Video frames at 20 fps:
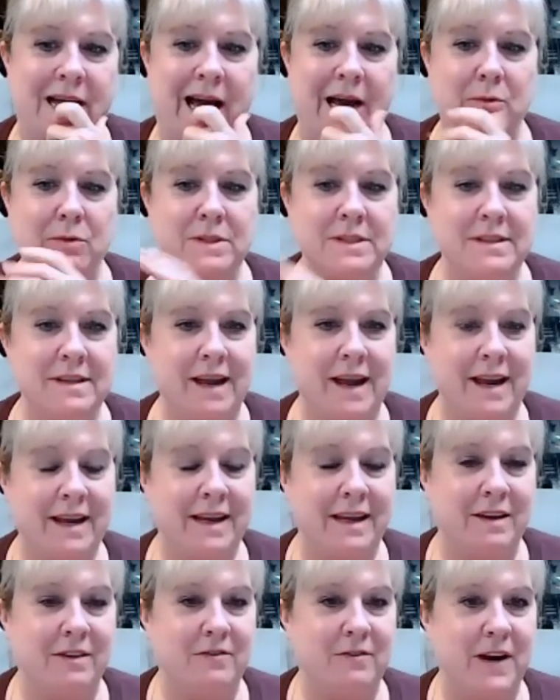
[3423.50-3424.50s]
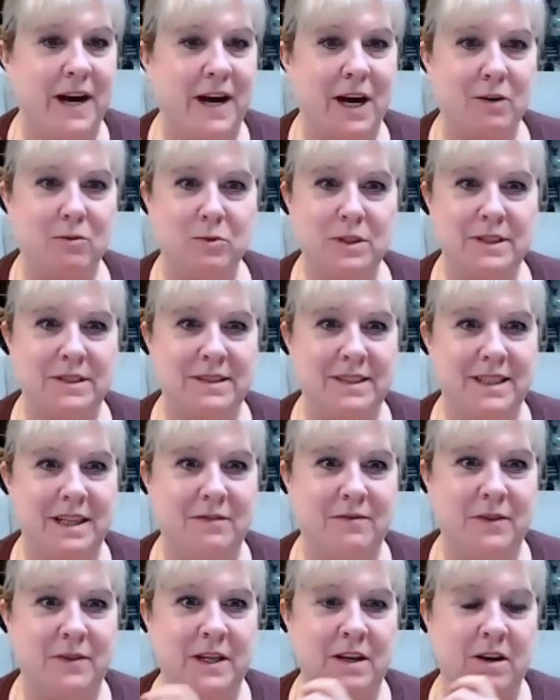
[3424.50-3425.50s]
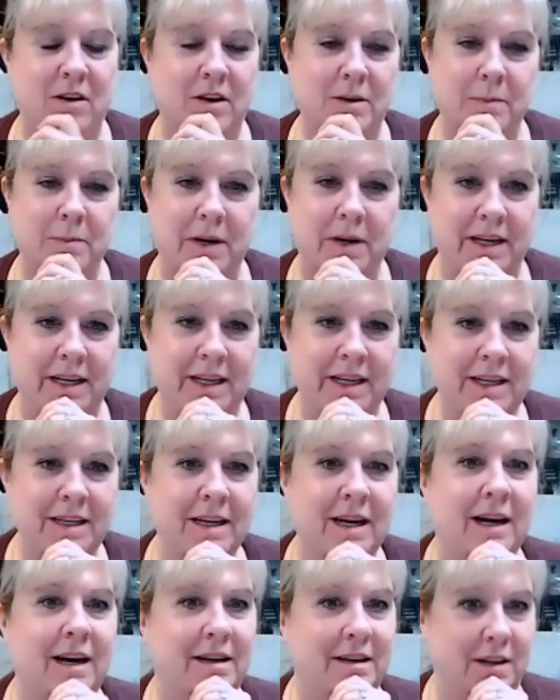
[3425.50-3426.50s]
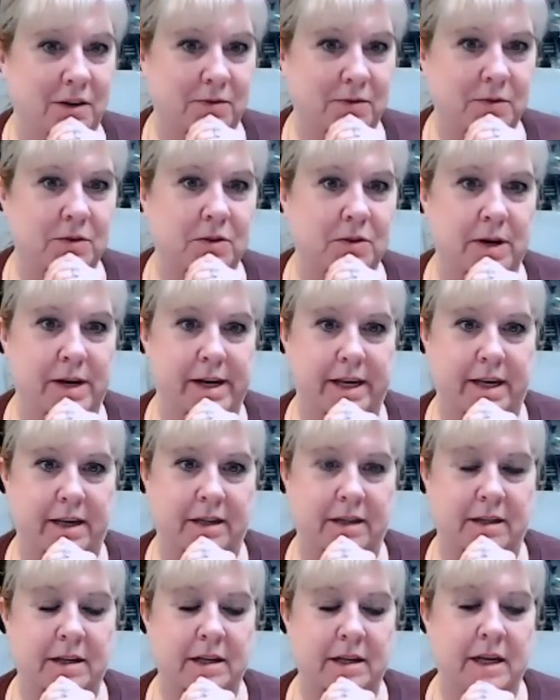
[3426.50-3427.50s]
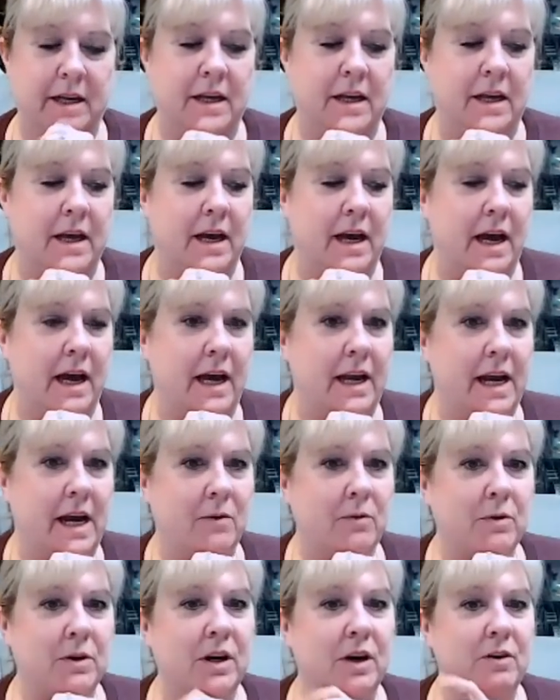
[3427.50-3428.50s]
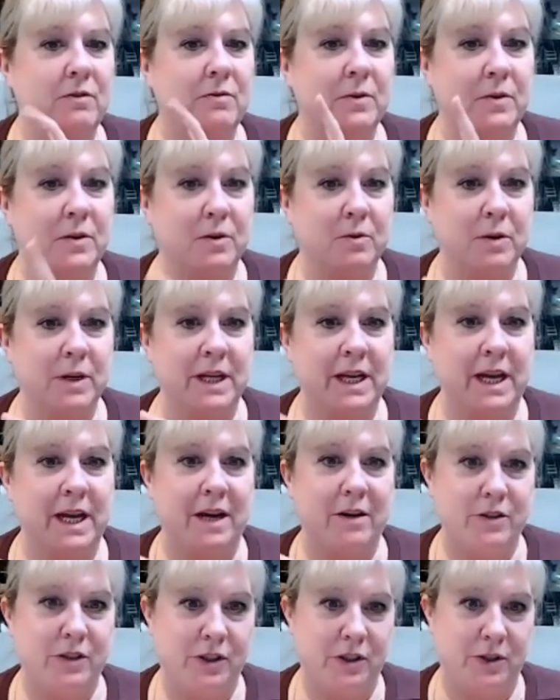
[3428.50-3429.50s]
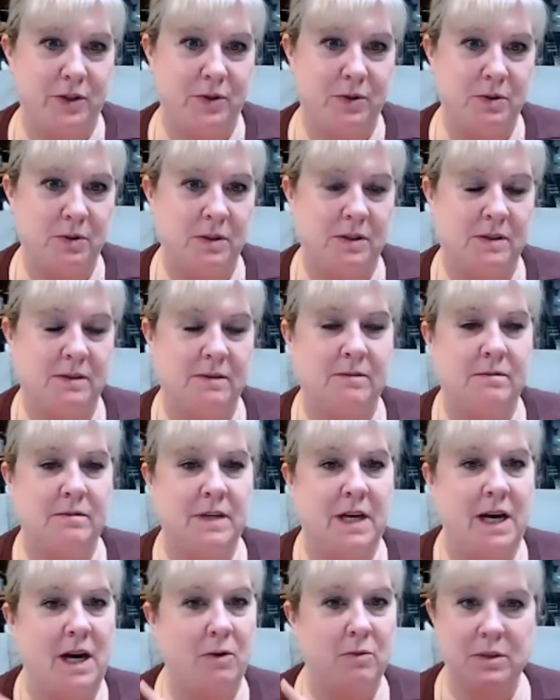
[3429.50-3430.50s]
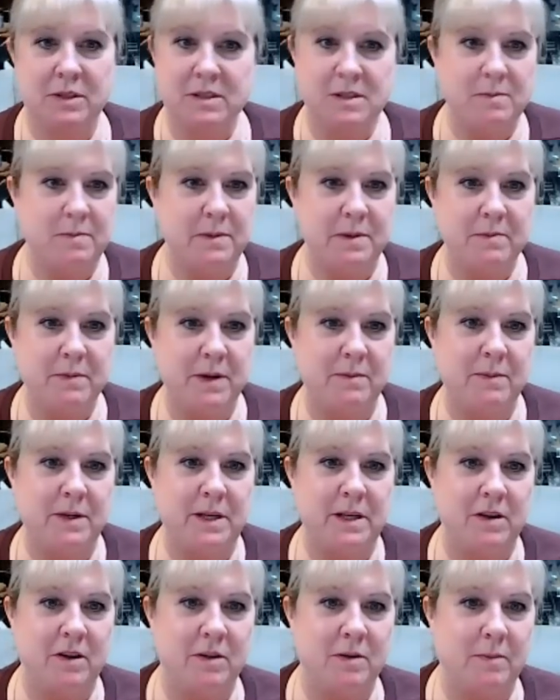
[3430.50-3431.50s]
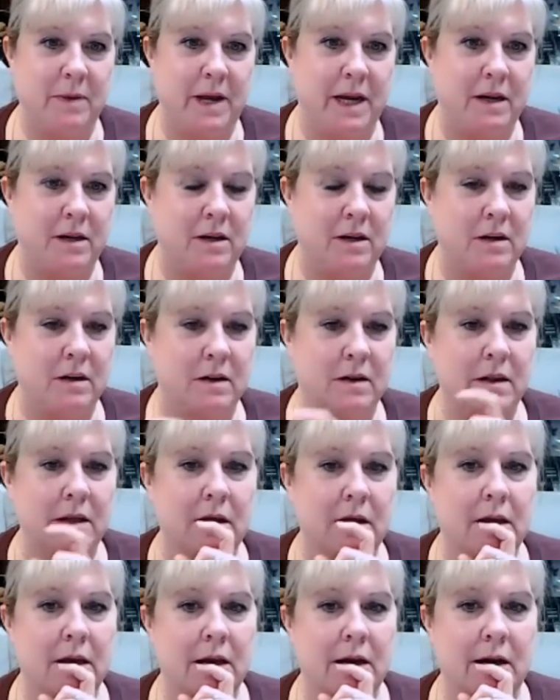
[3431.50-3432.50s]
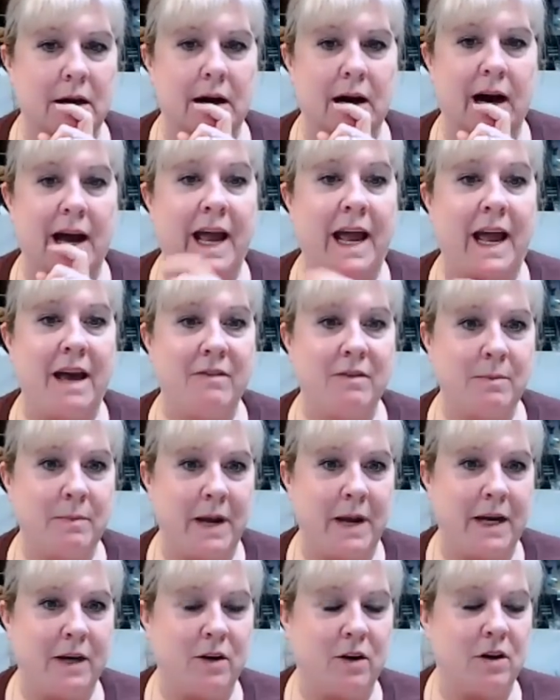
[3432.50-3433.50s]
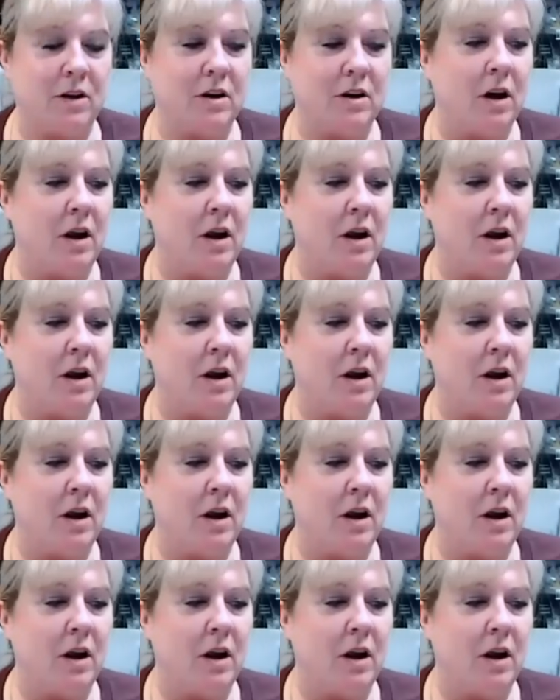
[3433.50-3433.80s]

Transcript: I would say if I was iffy on money, I'd go for the Cricut. And I would go for the Cricut Air 2. I wouldn't spend my money on the maker. I have a maker,